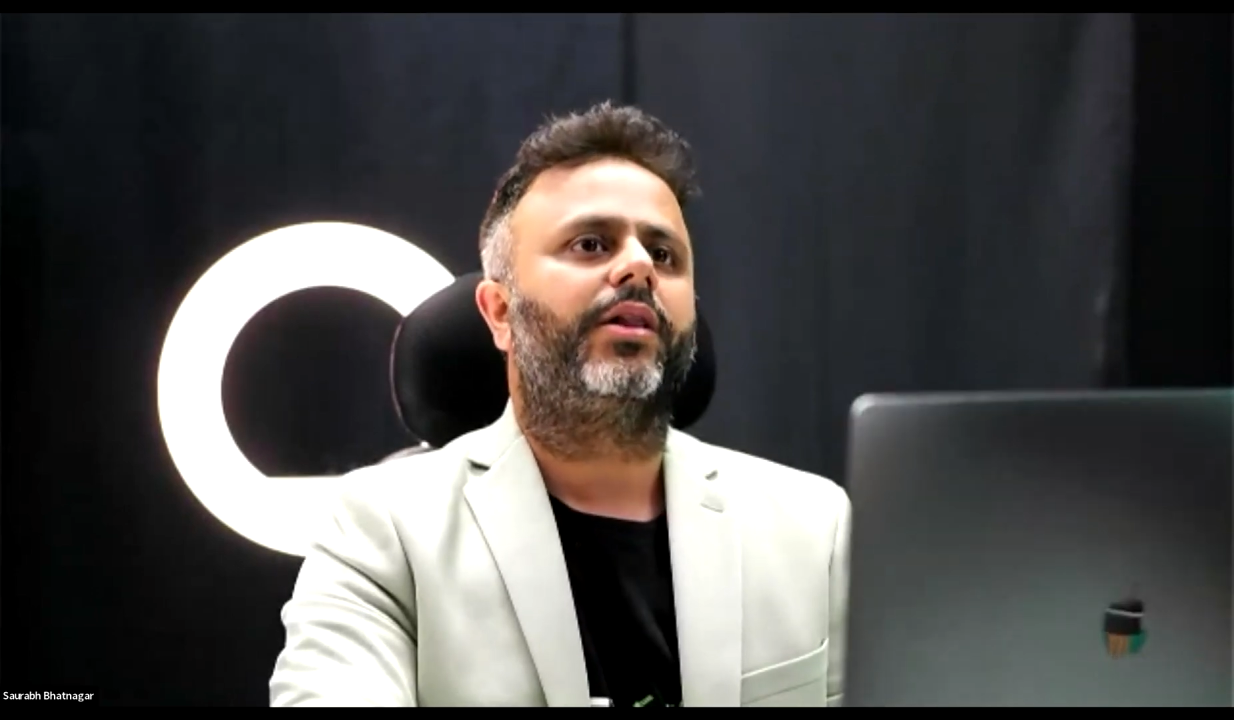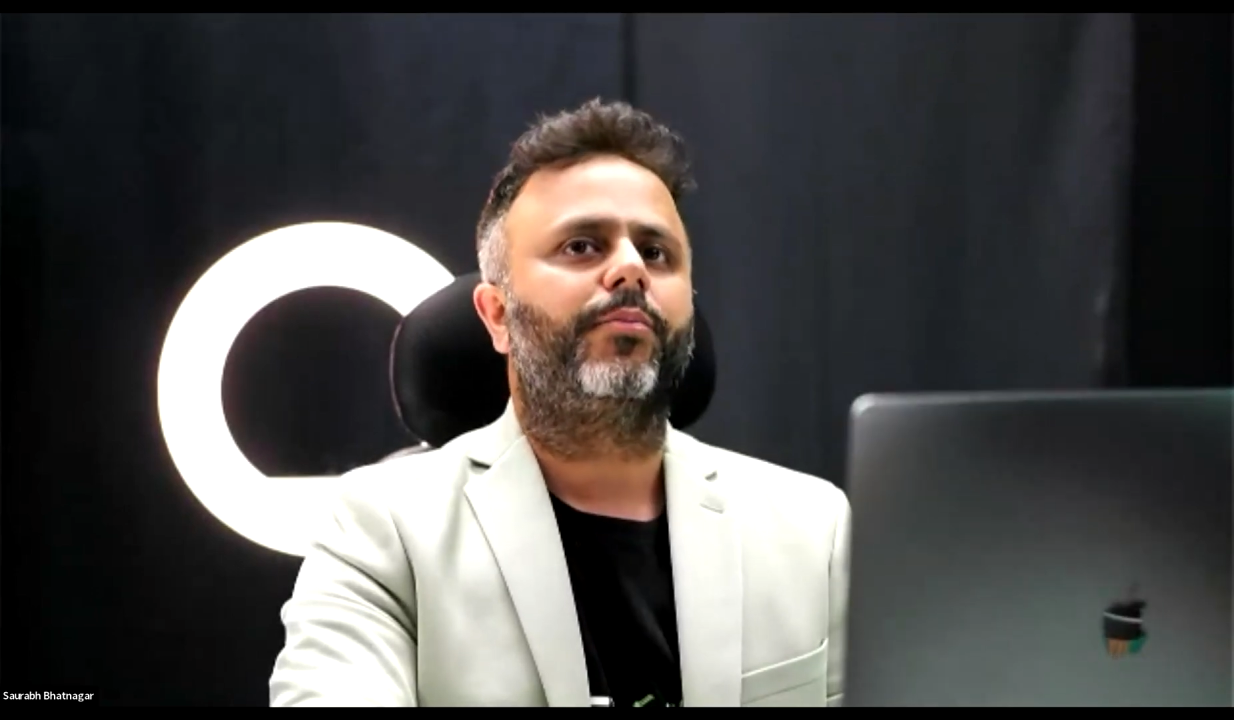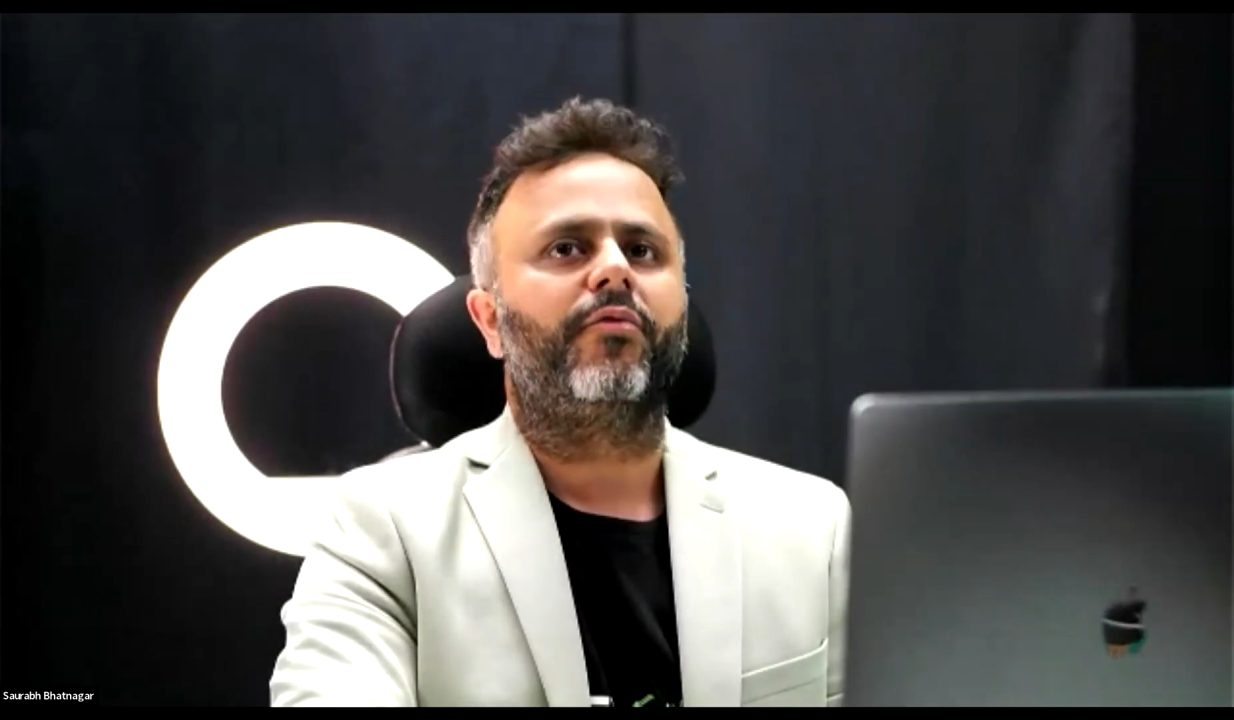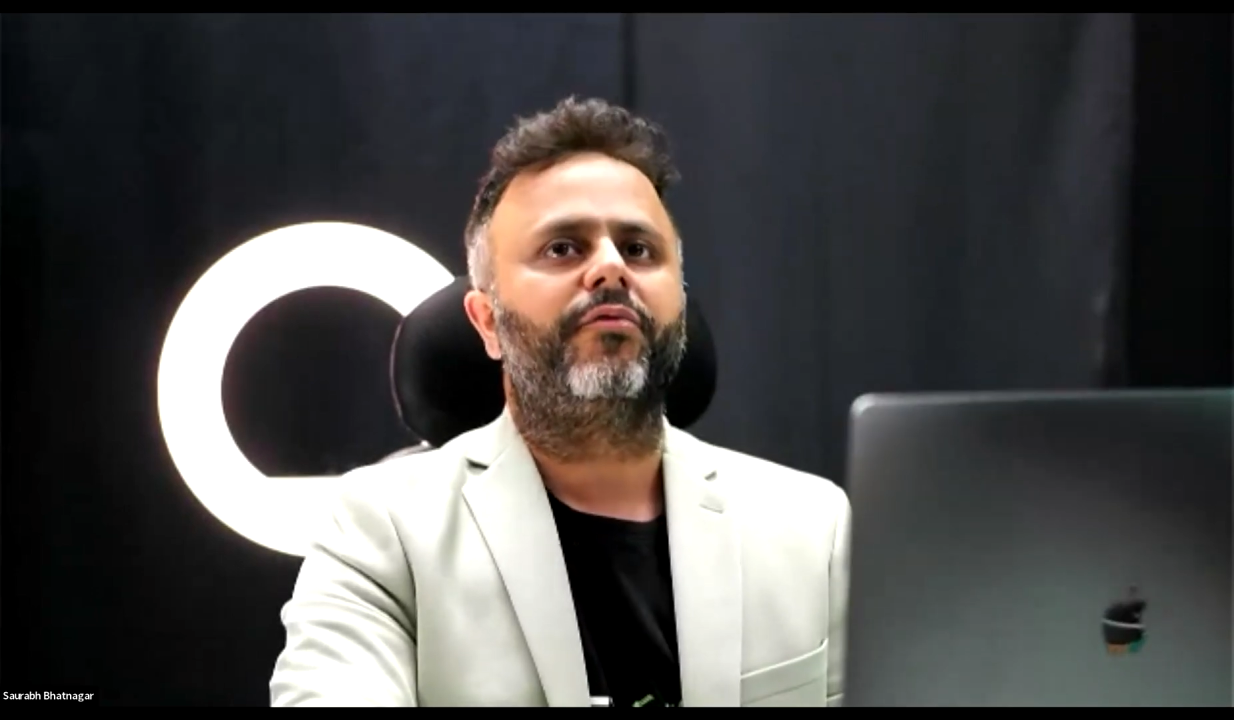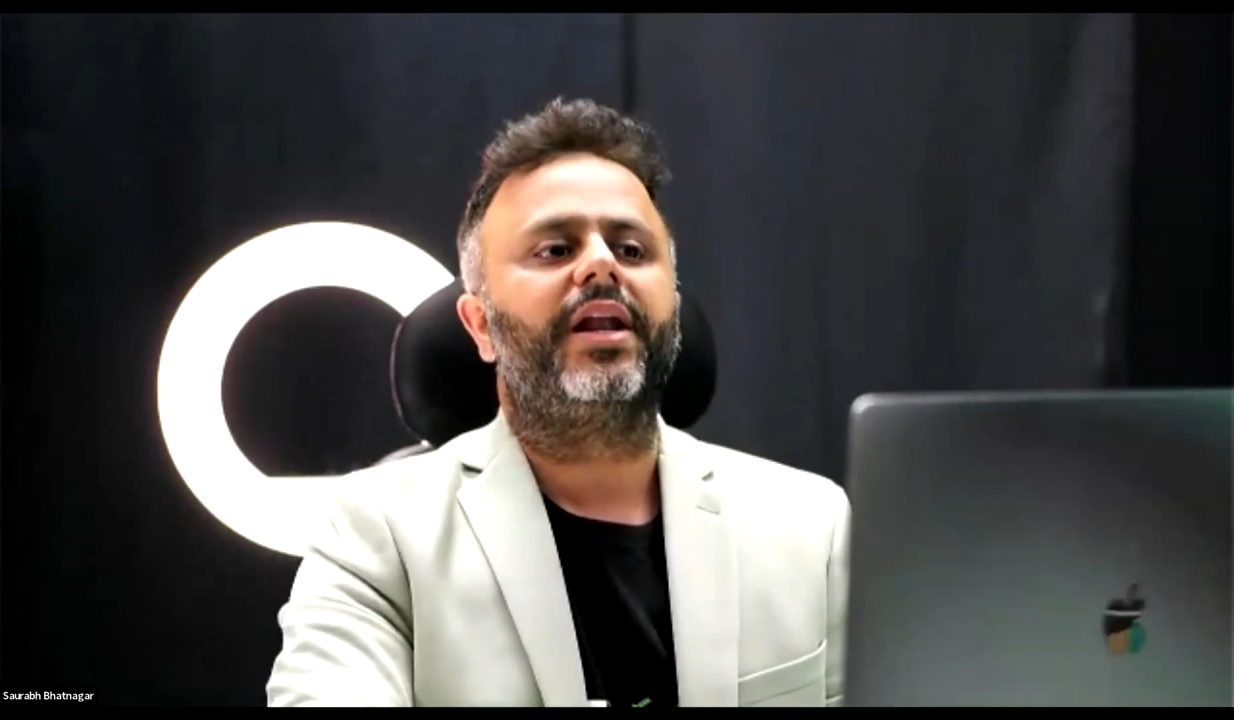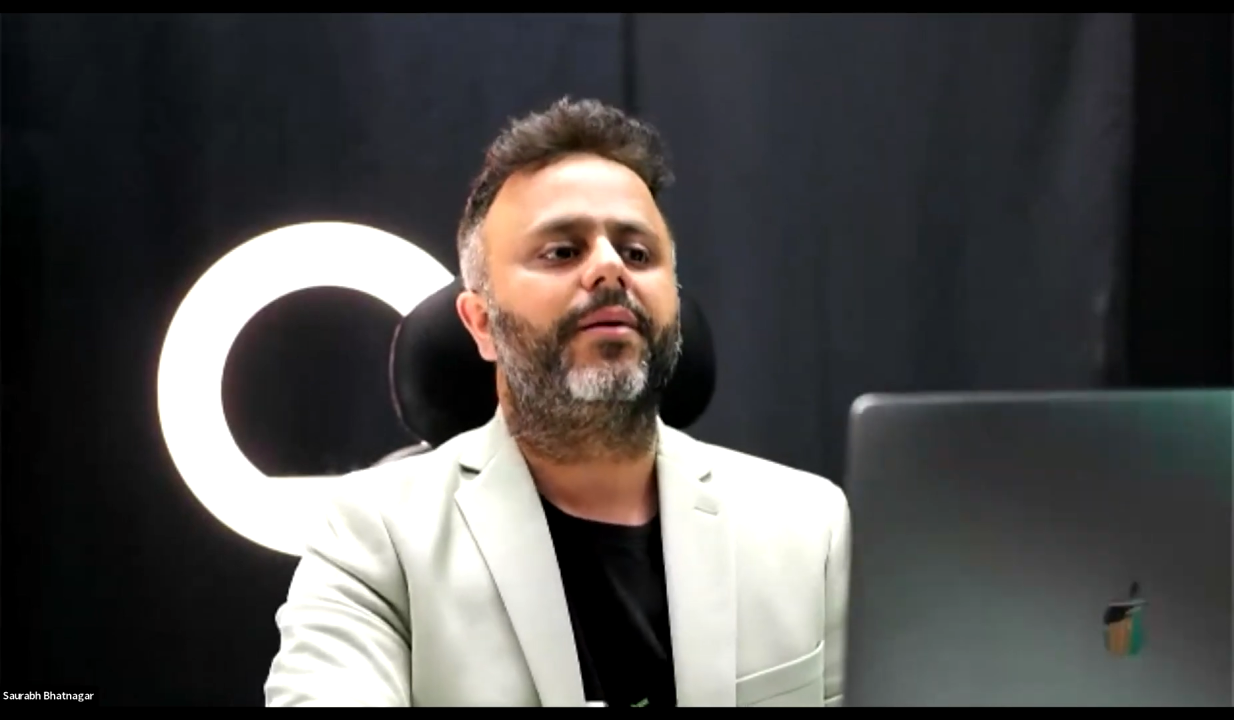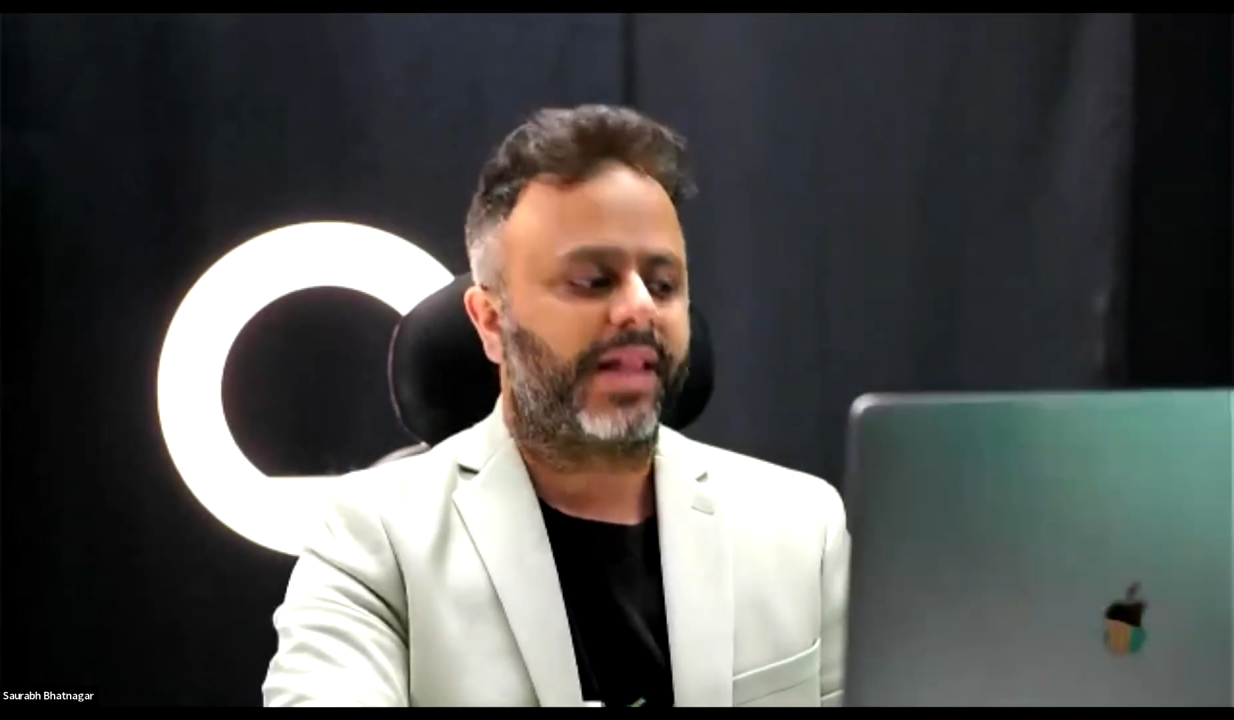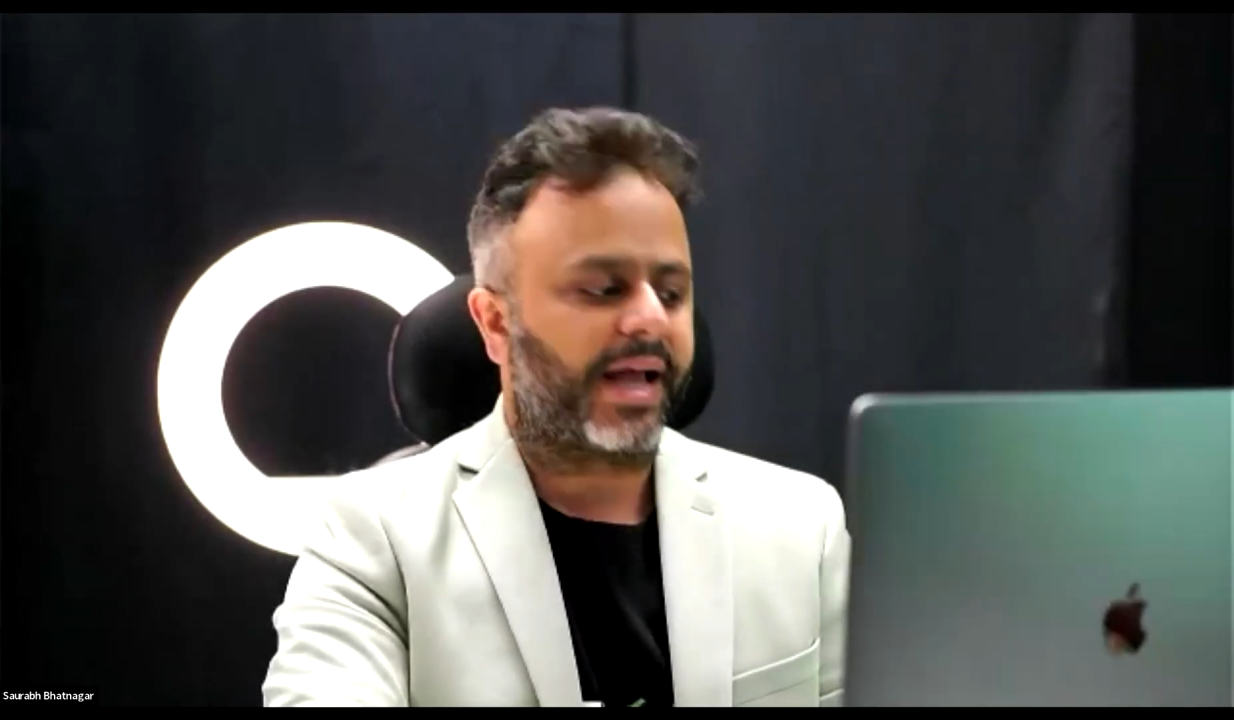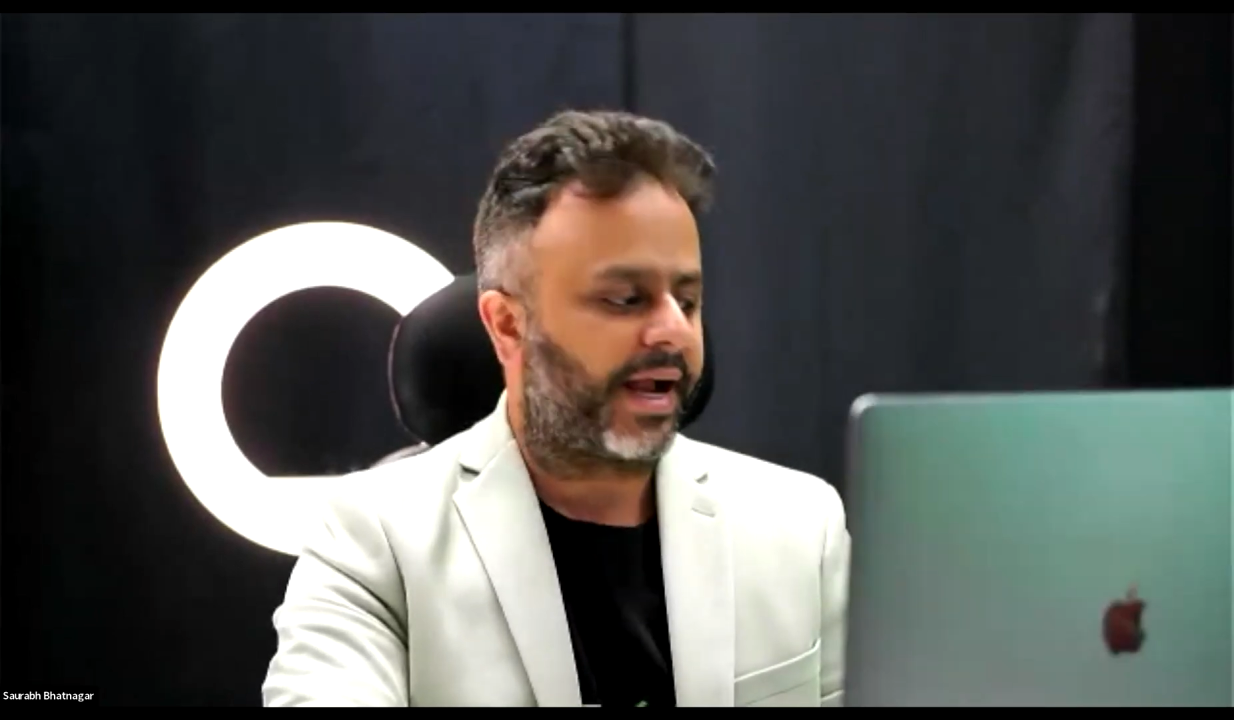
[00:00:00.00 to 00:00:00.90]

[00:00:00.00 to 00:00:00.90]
the profitable